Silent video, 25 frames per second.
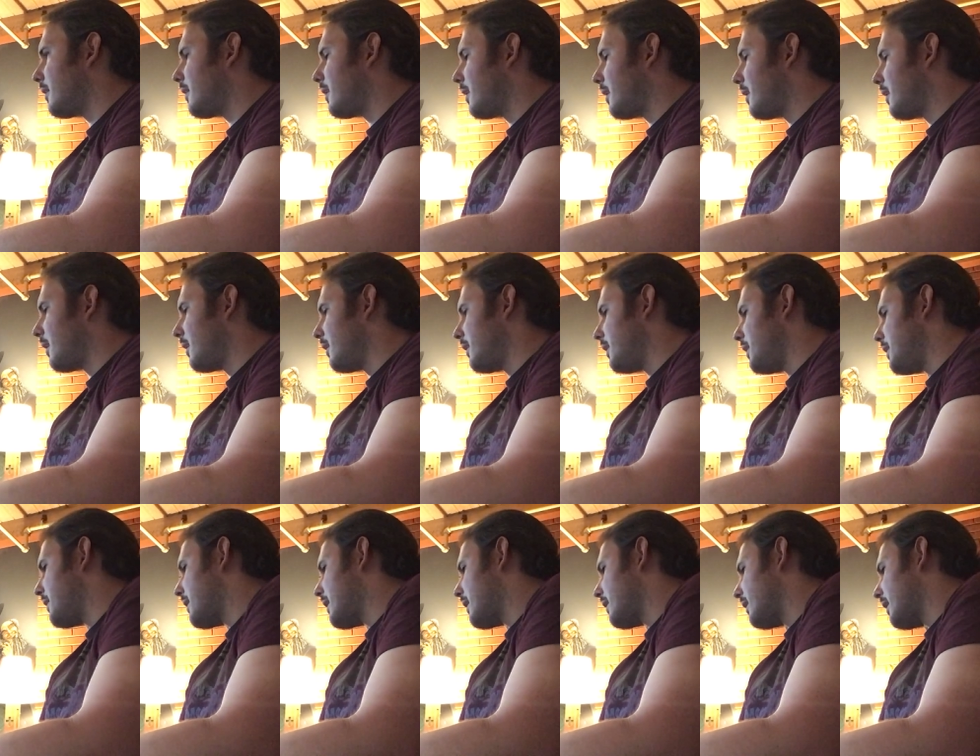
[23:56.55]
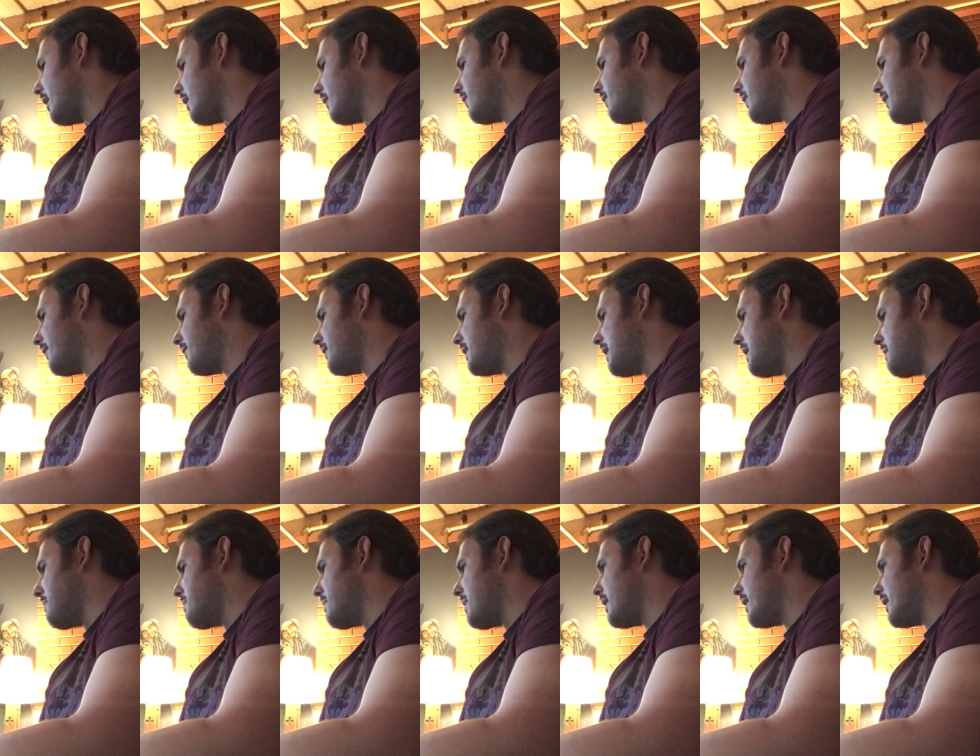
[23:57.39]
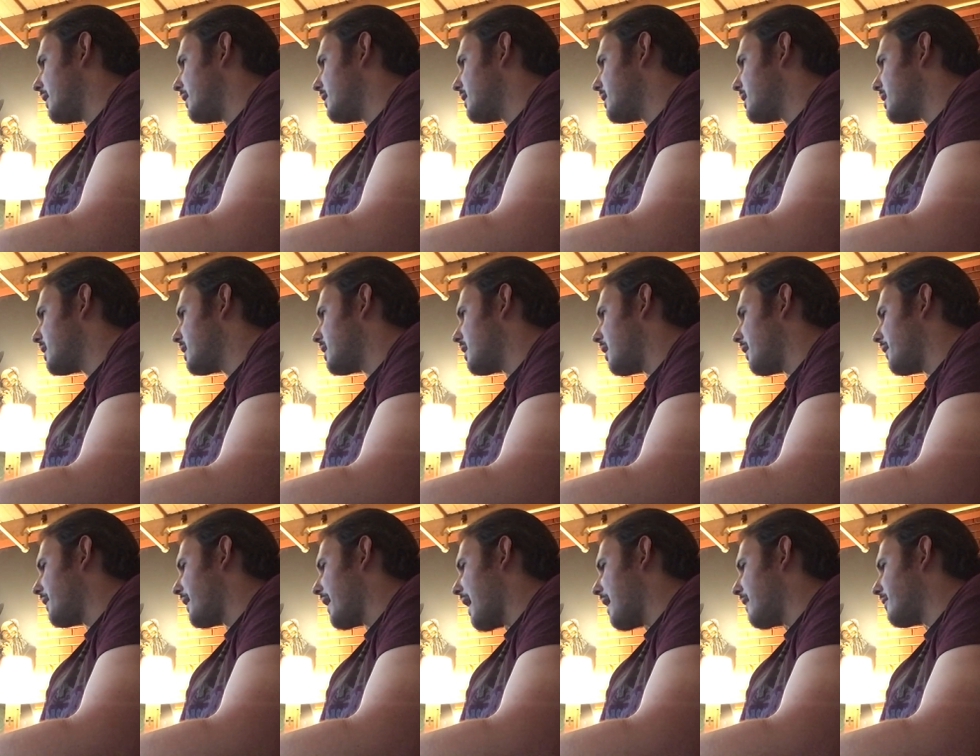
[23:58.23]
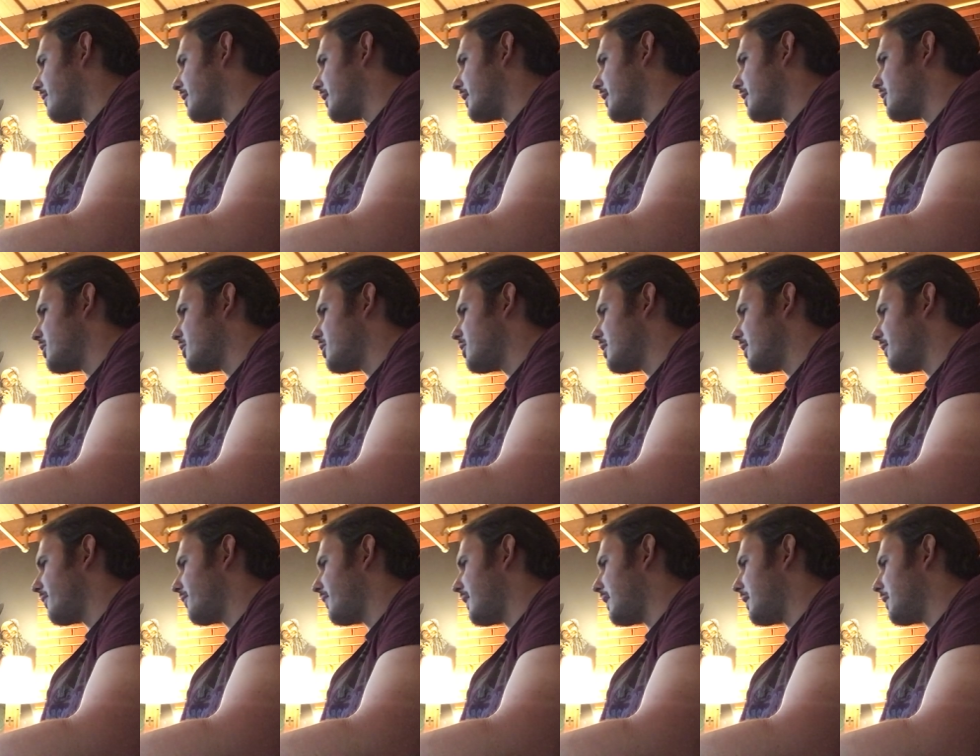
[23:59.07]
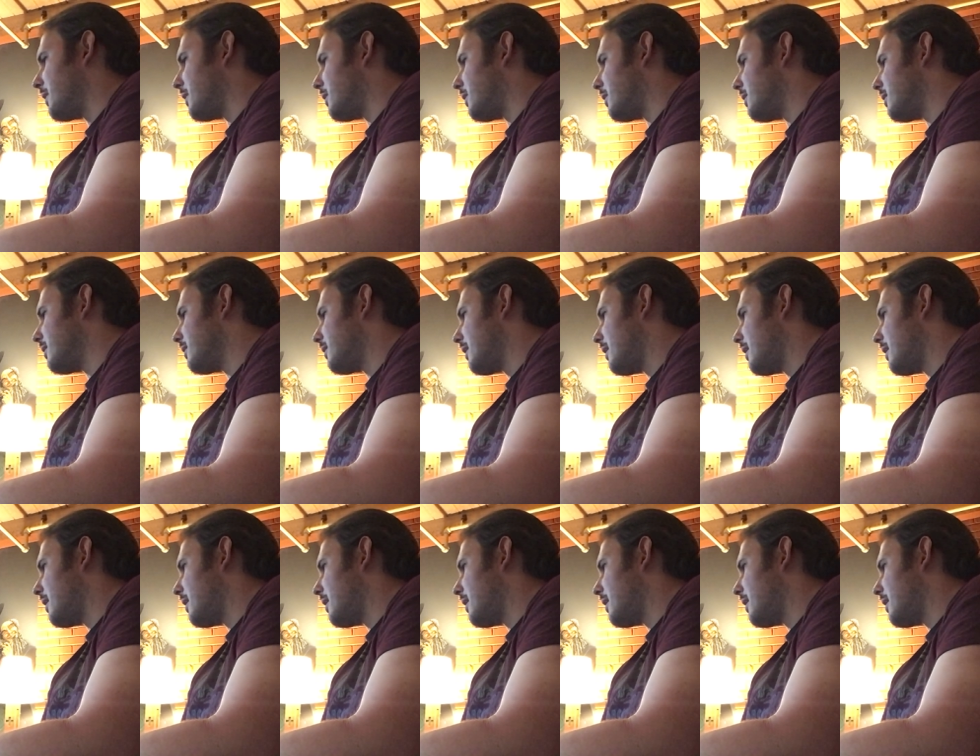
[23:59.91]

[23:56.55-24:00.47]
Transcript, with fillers: Mm-hmm. You get like 15 minutes on average to feel